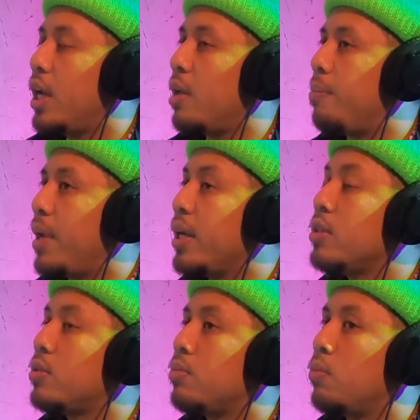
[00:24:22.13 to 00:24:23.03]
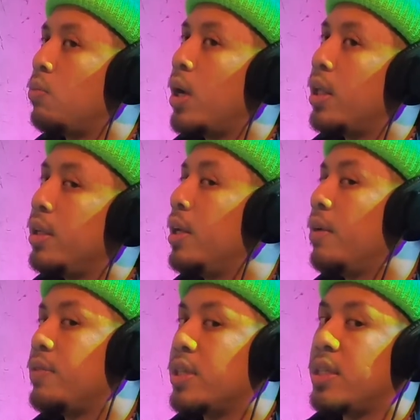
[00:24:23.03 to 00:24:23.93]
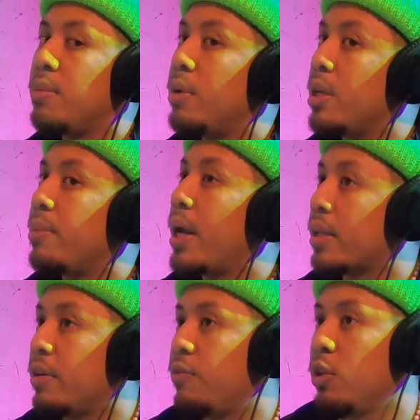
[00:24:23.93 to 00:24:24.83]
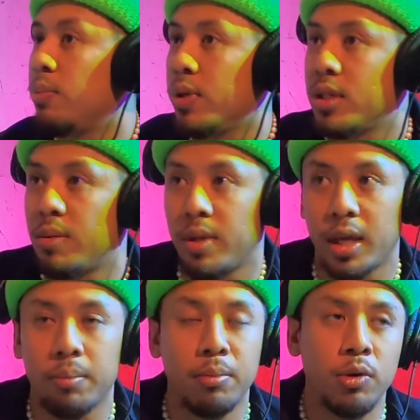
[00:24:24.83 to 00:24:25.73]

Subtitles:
And it pays well enough to send money back to the Philippines. I mean, like,